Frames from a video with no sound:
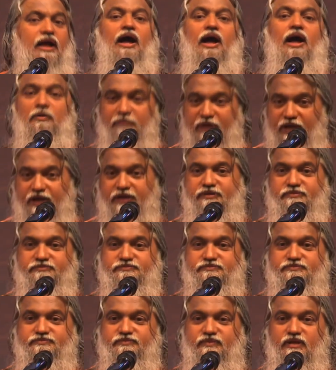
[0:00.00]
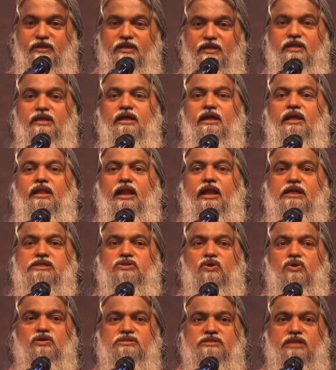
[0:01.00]
Amen. Let's
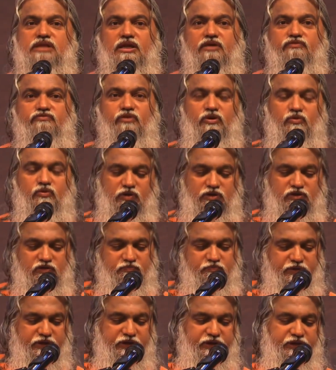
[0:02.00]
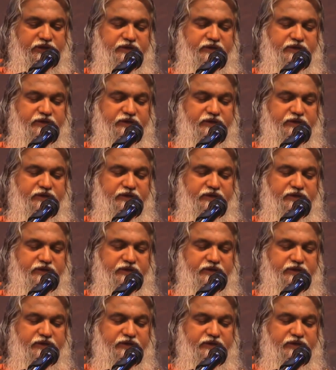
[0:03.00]
all stand up for a word of prayer.